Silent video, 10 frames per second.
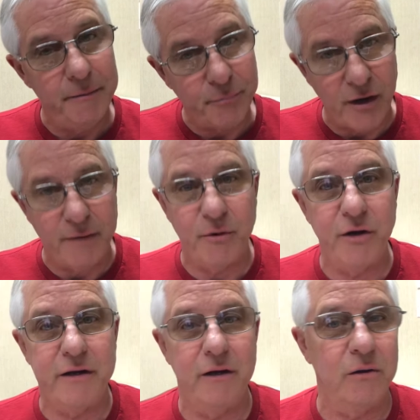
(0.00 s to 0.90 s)

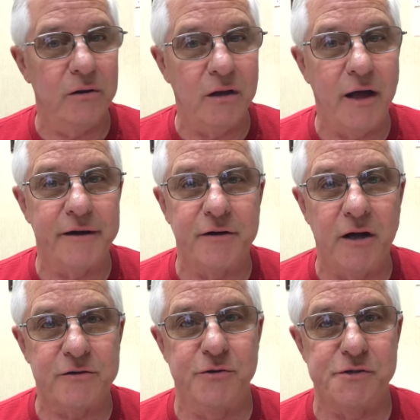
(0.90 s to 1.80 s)
primary care, a lot of
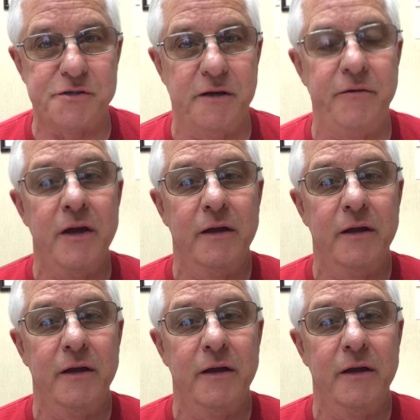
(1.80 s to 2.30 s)
doctor stuff.